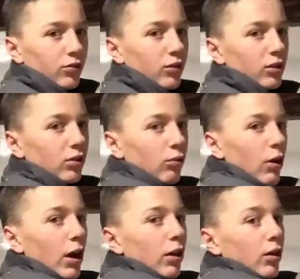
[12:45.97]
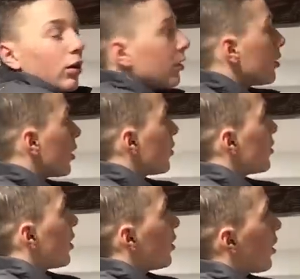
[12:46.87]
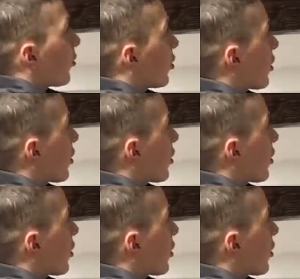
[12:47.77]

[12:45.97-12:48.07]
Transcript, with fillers: for a little while, and then I'm gonna